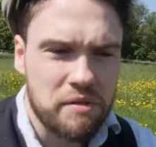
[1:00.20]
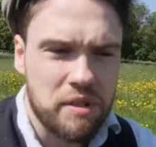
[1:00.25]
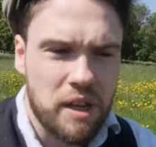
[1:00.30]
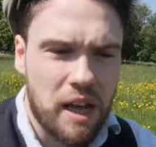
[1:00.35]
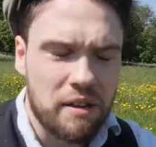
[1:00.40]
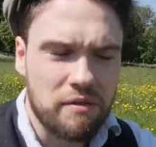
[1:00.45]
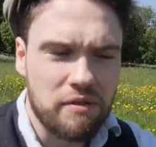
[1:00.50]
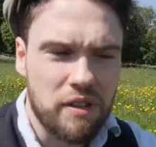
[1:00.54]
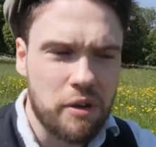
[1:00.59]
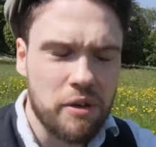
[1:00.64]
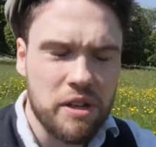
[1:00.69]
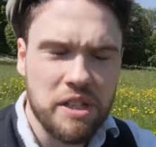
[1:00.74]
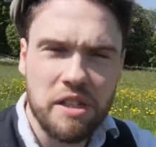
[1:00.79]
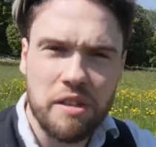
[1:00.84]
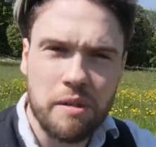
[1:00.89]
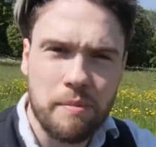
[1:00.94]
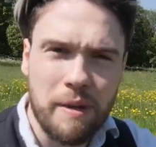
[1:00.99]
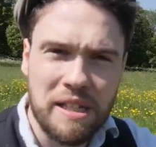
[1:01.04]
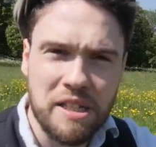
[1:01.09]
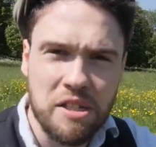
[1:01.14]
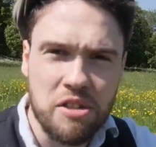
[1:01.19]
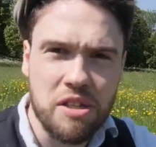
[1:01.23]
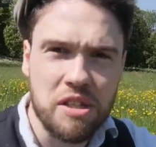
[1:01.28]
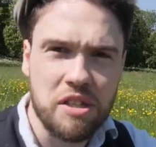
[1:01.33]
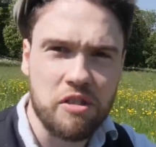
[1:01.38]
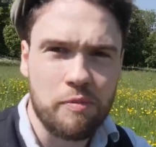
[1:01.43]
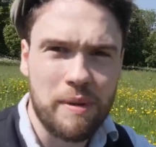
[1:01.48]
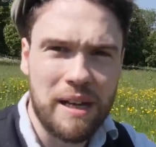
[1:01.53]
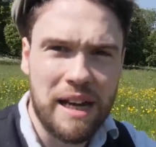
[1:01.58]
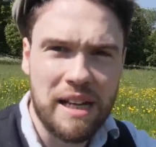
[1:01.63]
and various other
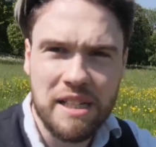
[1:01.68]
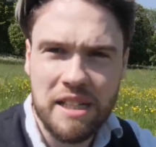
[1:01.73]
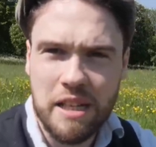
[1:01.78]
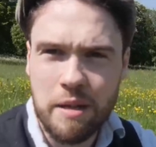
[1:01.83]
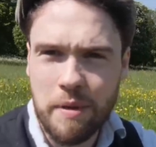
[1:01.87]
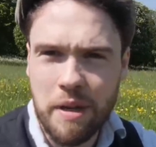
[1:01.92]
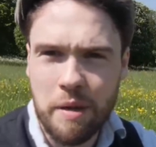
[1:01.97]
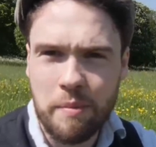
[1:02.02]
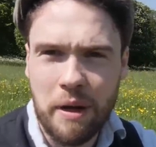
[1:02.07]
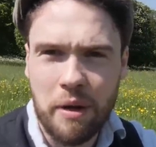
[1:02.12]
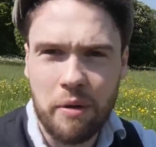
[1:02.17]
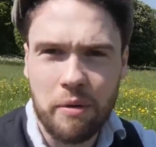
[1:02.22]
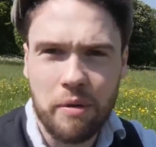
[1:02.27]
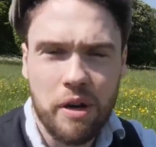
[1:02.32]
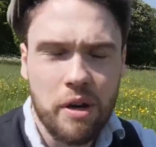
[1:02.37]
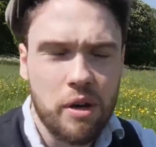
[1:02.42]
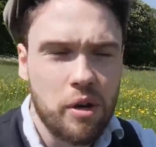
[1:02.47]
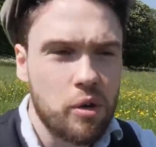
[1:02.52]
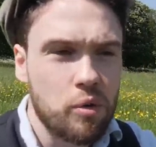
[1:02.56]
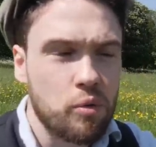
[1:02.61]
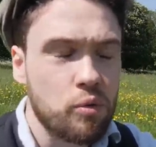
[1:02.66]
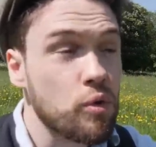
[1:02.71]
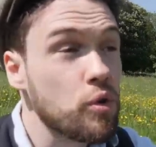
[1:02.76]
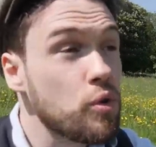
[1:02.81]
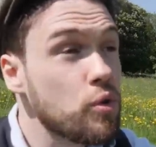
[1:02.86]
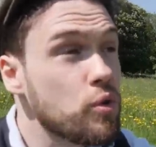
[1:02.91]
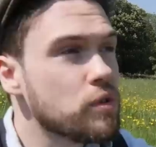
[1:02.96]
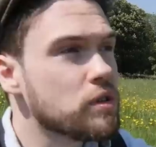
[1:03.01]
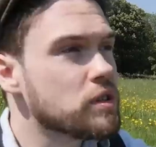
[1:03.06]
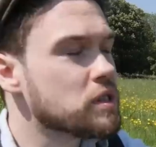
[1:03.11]
messages have been asking me about
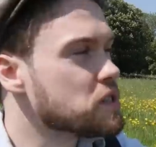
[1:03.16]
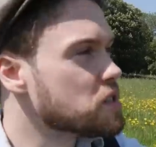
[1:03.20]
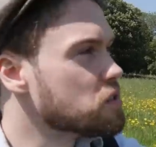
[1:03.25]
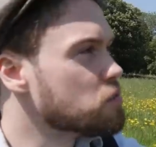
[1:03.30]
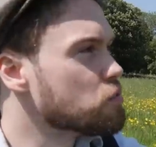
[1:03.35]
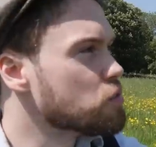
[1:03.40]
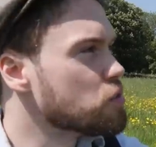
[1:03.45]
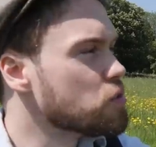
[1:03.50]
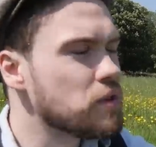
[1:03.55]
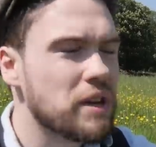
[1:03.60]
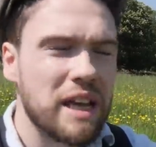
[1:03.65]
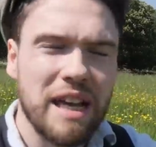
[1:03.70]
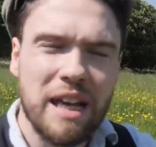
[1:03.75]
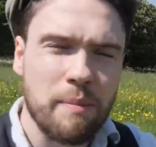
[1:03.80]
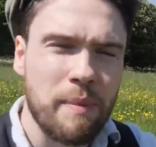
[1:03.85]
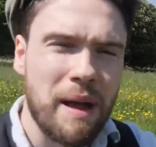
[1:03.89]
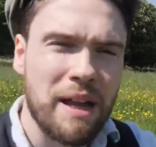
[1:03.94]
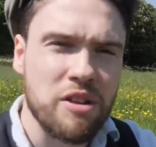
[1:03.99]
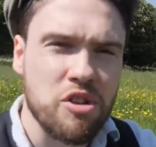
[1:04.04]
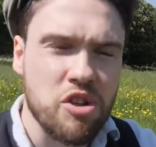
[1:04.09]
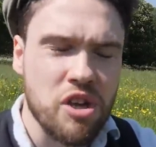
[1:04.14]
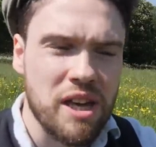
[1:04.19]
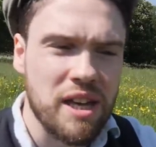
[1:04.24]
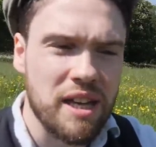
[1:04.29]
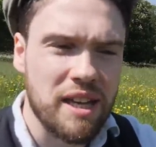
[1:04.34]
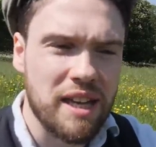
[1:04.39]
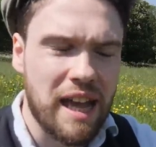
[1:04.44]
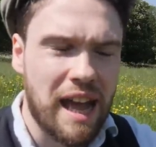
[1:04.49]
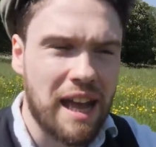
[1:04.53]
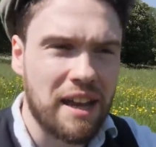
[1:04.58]
runes and runic
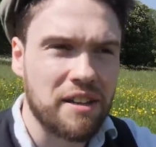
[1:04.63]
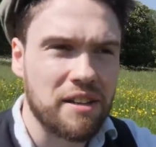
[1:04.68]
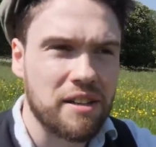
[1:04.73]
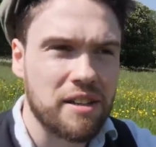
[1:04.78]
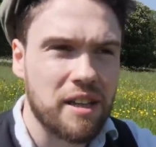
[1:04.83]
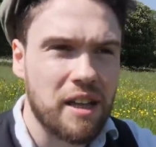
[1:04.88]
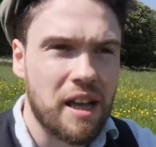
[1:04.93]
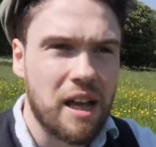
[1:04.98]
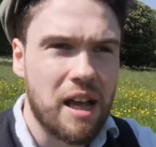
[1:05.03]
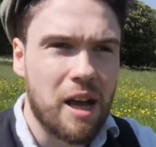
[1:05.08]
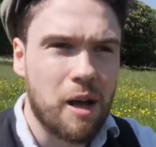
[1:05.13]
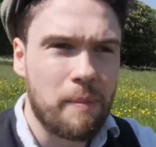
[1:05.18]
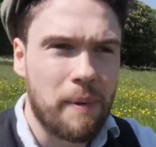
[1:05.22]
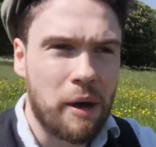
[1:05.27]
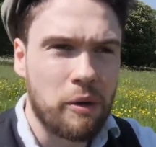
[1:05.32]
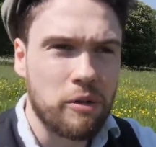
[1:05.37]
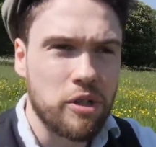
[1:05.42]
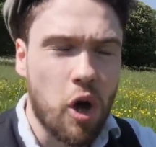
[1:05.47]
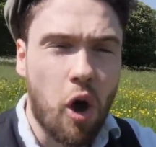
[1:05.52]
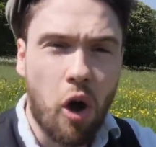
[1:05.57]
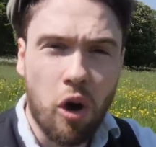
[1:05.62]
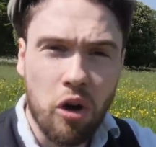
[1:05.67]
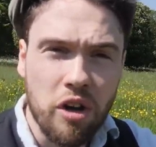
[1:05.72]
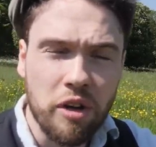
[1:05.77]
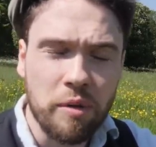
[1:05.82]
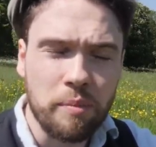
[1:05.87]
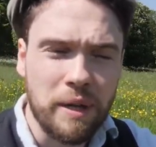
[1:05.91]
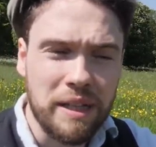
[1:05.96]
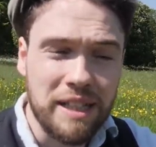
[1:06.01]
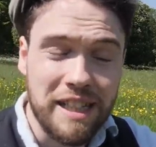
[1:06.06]
magic and about
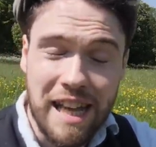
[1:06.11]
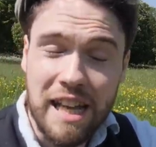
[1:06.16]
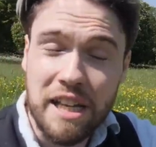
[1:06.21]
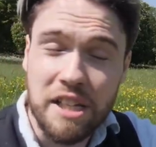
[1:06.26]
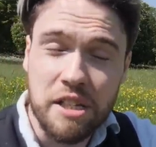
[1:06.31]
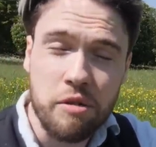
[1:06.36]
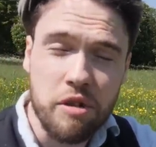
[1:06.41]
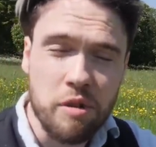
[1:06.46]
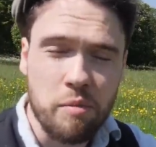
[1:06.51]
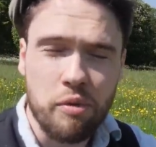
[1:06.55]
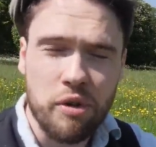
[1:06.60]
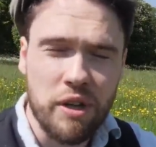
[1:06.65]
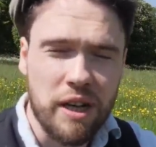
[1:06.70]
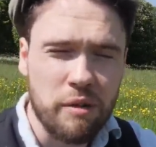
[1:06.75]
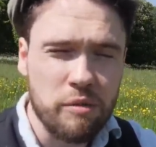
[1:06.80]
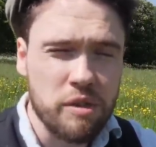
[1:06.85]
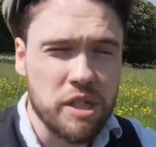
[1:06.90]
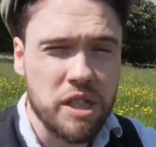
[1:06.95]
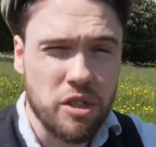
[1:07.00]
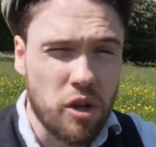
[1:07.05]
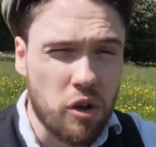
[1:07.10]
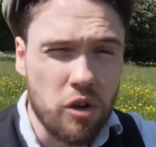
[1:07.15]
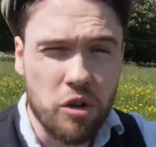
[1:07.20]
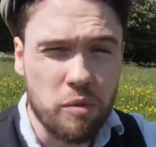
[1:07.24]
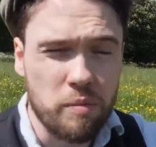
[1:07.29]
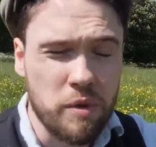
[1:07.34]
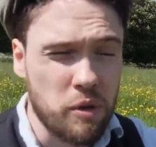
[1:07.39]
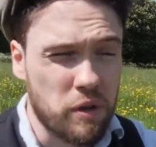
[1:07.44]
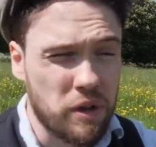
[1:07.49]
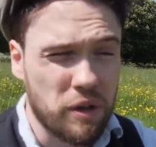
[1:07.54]
Ogham. And yes, you can pronounce it
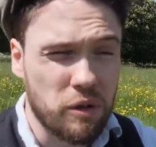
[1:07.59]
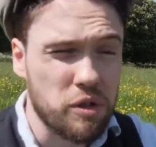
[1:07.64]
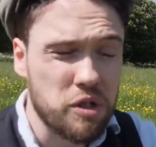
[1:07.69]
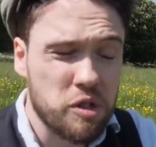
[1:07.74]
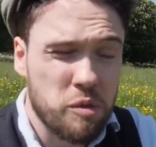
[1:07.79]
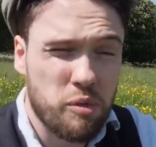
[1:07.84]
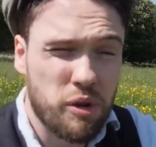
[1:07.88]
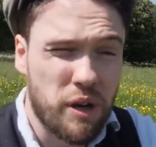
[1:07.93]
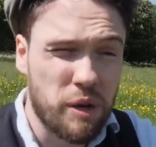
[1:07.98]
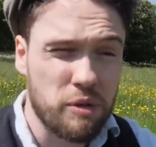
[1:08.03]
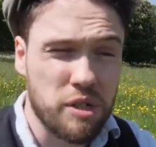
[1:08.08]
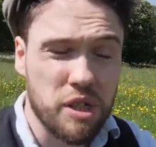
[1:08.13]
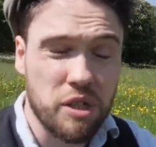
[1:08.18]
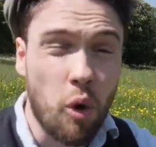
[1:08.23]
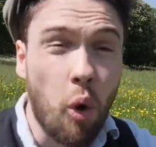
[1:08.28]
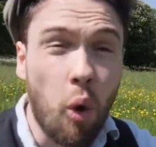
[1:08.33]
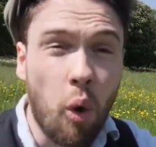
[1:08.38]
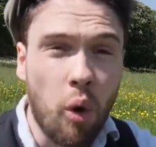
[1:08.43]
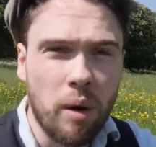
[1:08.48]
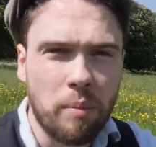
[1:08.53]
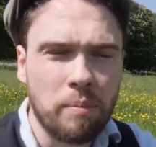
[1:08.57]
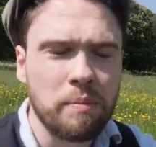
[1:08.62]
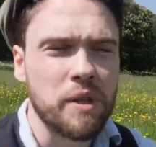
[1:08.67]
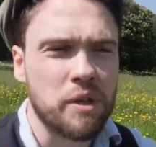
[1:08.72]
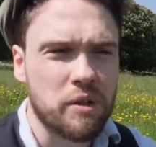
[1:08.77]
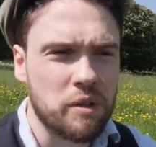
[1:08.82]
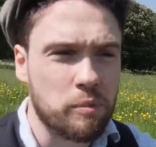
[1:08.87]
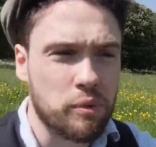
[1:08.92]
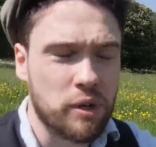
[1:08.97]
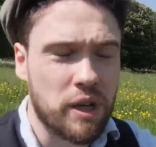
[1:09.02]
Ogham, you can also pronounce it Ogham,
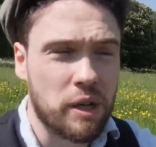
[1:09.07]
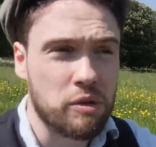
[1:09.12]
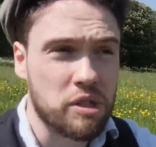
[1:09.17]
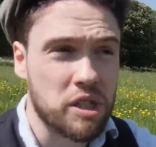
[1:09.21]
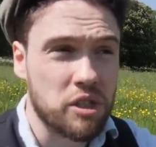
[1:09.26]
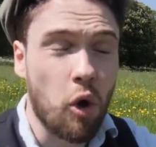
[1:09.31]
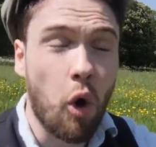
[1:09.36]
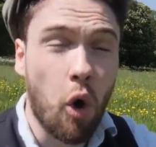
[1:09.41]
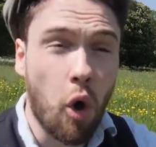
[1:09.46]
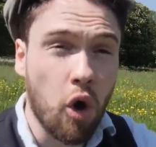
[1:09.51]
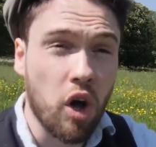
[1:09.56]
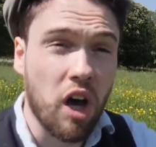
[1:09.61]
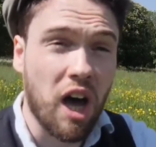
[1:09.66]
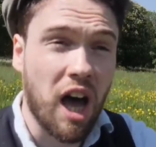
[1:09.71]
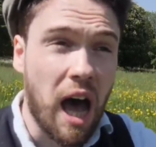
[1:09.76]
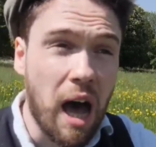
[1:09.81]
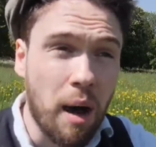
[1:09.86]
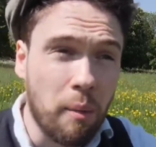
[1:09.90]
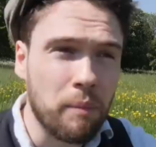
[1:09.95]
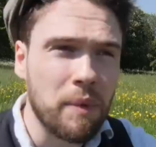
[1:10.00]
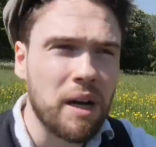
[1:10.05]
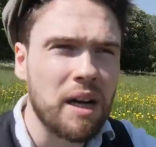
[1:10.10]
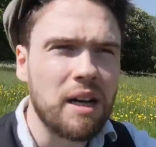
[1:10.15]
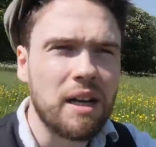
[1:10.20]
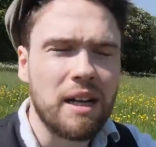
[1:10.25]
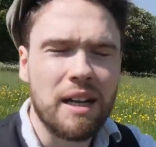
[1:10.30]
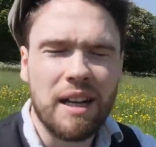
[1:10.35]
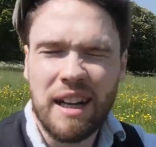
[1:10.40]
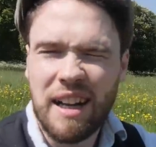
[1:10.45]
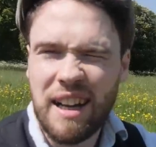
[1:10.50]
you can pronounce it Ogham.
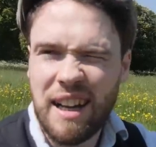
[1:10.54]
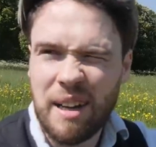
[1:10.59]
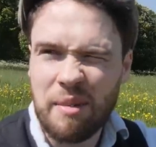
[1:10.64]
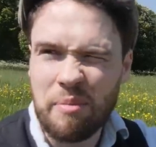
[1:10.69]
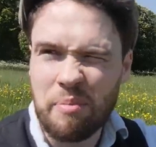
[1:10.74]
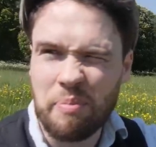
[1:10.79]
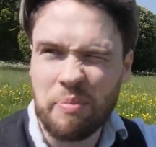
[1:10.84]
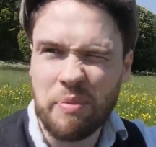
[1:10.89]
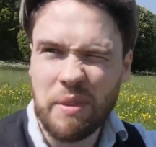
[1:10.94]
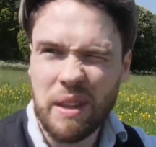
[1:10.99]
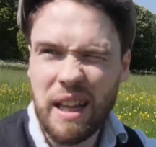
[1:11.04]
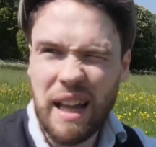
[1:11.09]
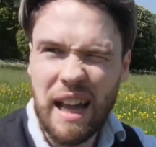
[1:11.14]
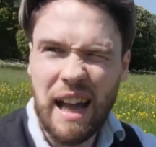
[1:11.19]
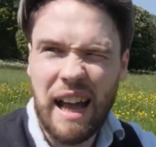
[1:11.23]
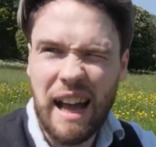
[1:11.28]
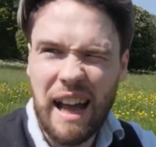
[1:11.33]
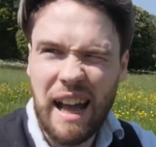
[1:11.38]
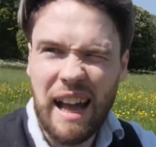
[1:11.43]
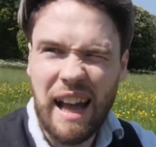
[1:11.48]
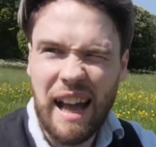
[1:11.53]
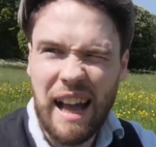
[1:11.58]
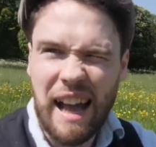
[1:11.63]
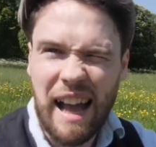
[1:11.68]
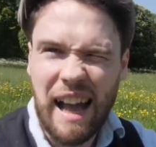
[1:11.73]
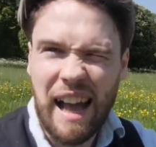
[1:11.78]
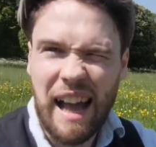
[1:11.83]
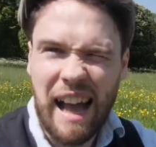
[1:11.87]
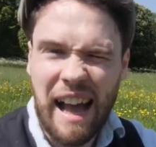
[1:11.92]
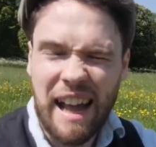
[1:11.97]

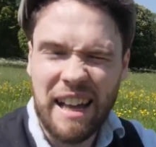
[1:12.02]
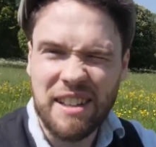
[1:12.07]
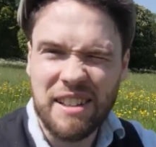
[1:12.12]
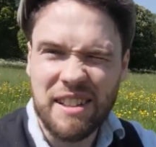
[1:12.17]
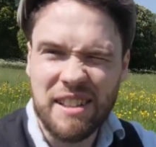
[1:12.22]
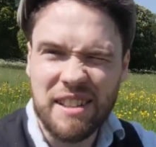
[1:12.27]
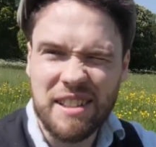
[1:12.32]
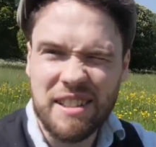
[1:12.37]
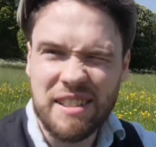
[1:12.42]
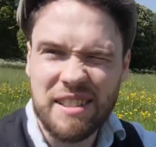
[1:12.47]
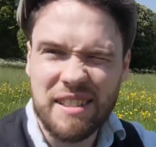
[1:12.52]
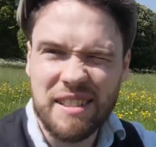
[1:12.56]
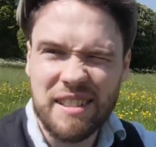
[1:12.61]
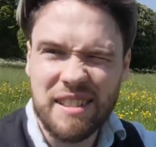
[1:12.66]
And